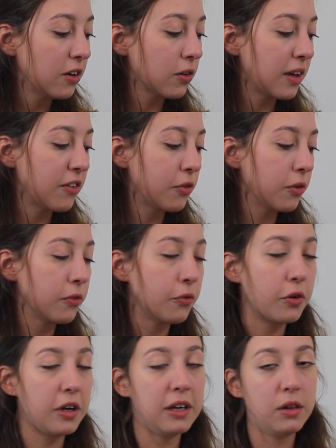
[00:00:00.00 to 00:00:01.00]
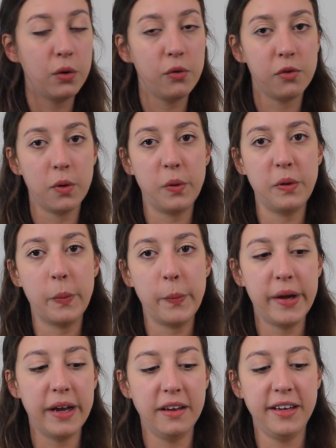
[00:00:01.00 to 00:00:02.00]
cholesterol-free, low sodium,
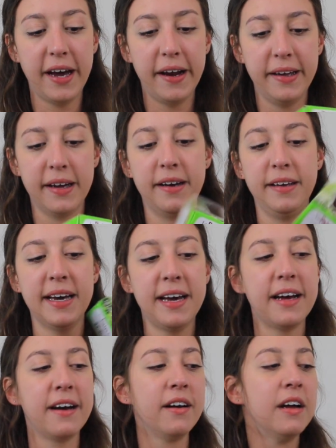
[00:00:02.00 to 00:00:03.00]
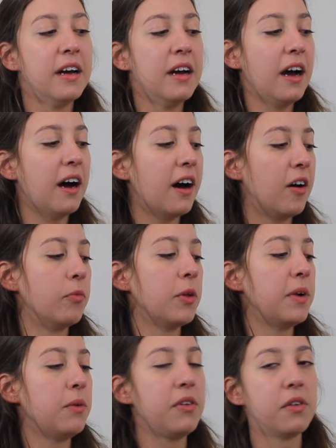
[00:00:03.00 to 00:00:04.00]
and yada. The
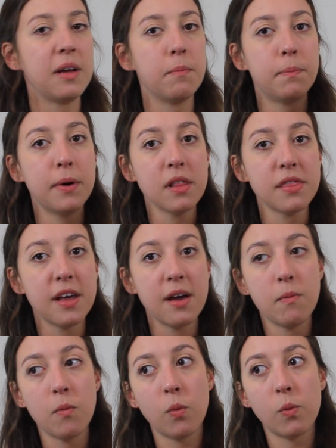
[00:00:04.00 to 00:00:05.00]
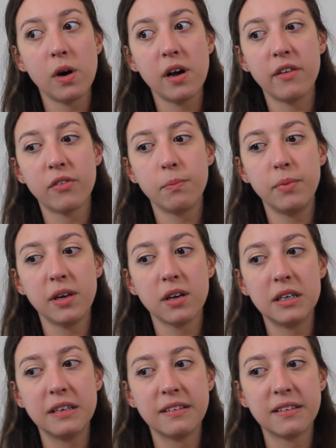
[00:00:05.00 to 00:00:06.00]
main reason I bought them was
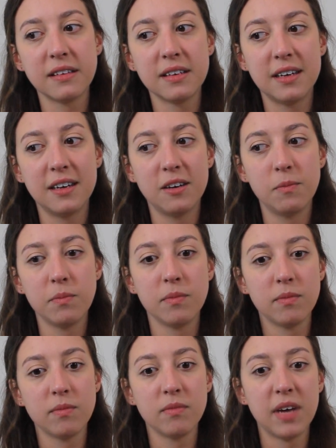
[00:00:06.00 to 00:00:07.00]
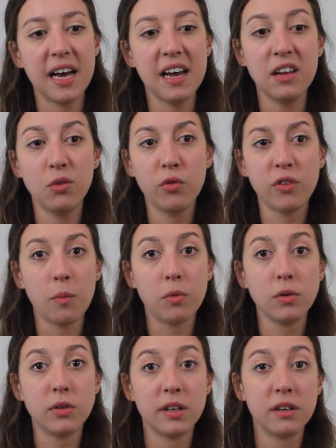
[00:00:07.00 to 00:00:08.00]
because I had to stop
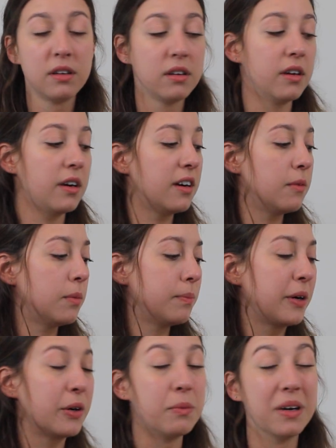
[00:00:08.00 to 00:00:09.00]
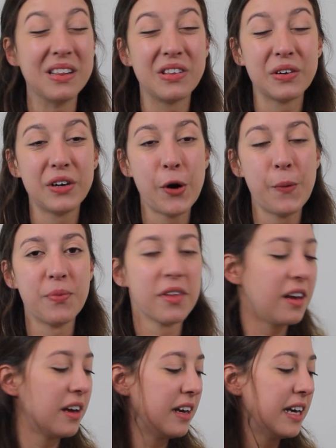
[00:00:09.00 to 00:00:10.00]
gluten about a month ago.
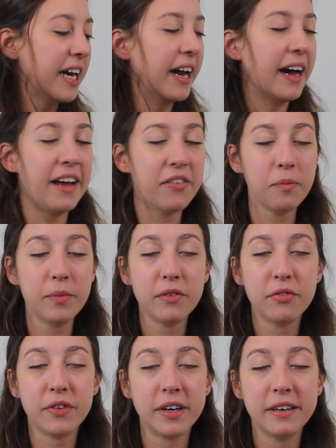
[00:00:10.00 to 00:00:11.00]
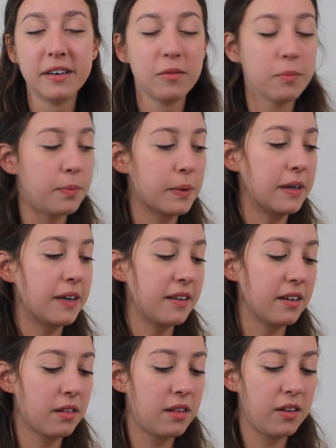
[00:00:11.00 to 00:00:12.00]
It hasn't been fun, but
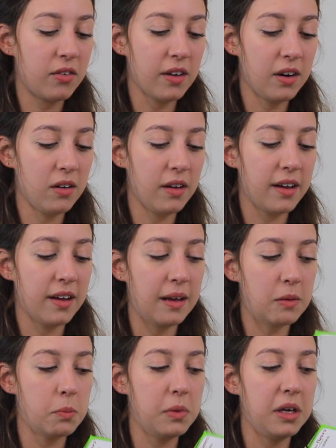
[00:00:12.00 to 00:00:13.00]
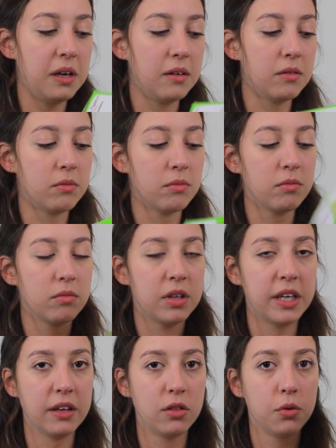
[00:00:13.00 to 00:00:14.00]
this kind of like helped me
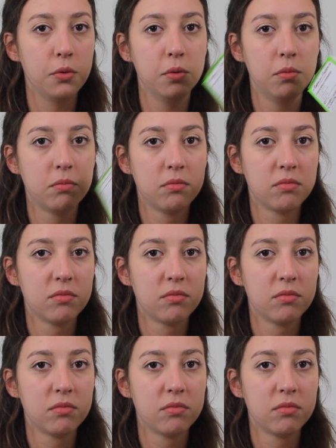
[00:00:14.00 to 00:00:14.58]
get through,